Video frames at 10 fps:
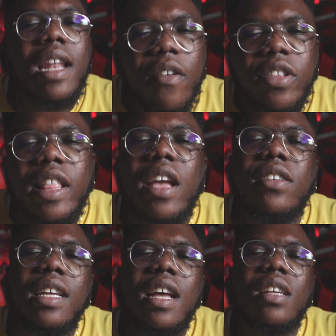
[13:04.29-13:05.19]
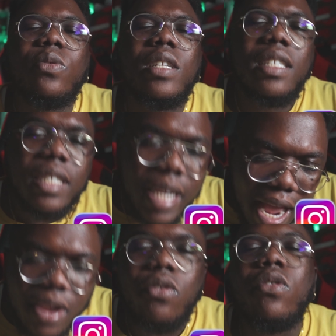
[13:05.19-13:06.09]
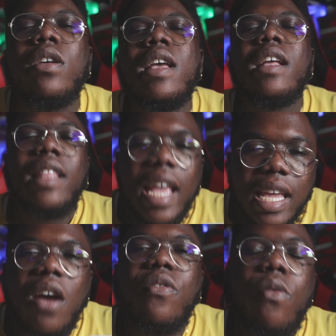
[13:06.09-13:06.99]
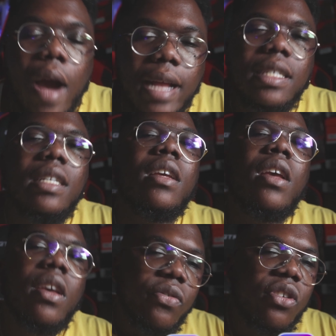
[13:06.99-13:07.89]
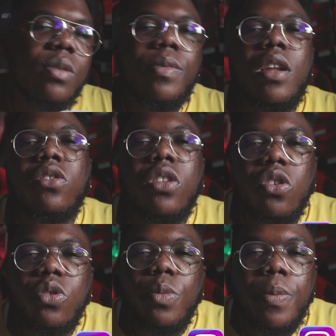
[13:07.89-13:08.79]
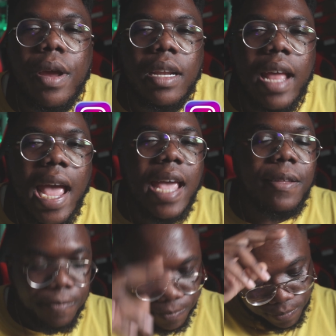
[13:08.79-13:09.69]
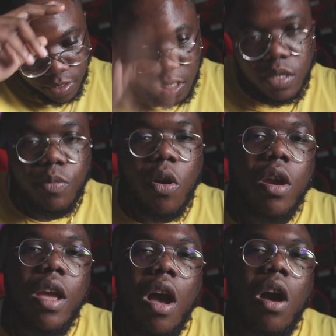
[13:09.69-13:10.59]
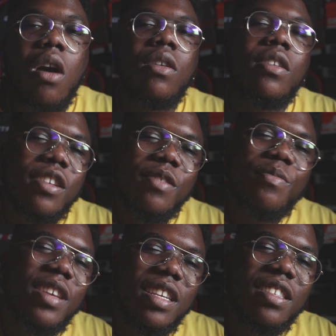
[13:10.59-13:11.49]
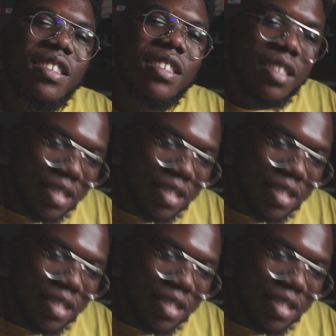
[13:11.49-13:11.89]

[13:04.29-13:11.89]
and everything else that comes with the channel. Thank y'all for watching. Future belongs to those who prepare today. Till tomorrow, y'all. Peace.